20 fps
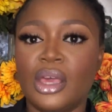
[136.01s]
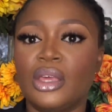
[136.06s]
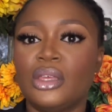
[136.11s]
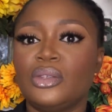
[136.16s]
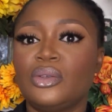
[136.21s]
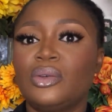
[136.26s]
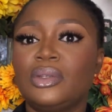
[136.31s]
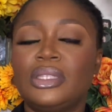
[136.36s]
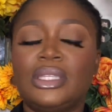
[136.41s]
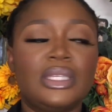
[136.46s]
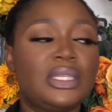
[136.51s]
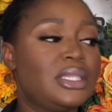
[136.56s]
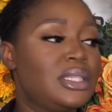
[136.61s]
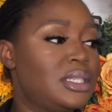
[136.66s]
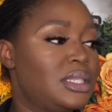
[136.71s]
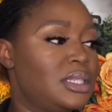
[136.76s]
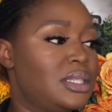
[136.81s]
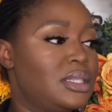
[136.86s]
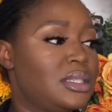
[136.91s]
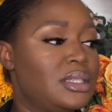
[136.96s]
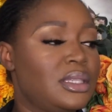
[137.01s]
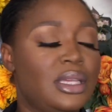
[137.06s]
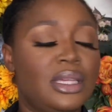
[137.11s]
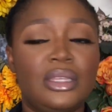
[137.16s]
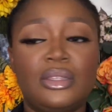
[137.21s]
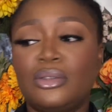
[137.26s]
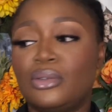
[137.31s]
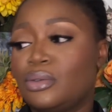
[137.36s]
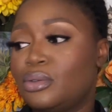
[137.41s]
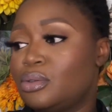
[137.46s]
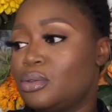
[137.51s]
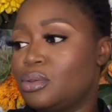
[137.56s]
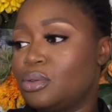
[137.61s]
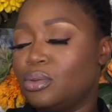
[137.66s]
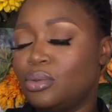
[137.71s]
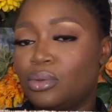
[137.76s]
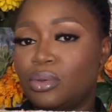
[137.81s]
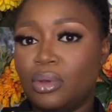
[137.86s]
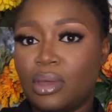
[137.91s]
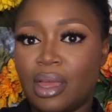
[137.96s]
So this into
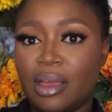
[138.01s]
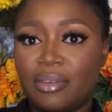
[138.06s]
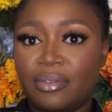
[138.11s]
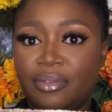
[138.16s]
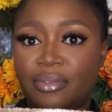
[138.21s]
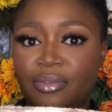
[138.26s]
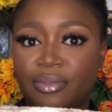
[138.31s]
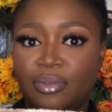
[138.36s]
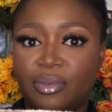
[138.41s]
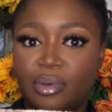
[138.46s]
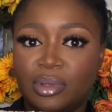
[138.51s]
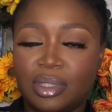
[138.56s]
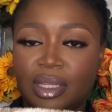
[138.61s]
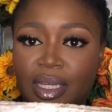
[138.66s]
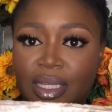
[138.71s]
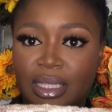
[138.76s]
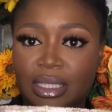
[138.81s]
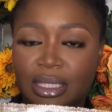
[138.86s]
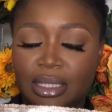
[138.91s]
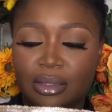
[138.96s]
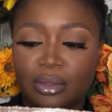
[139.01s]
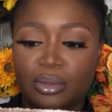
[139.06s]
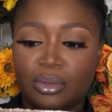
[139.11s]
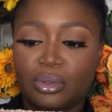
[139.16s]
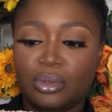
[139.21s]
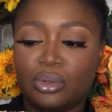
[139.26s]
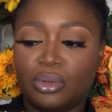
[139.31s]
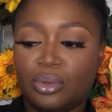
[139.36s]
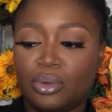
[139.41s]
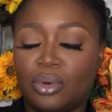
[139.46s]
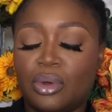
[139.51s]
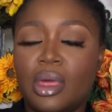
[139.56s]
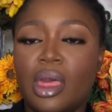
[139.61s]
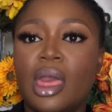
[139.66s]
two, I've folded it into two.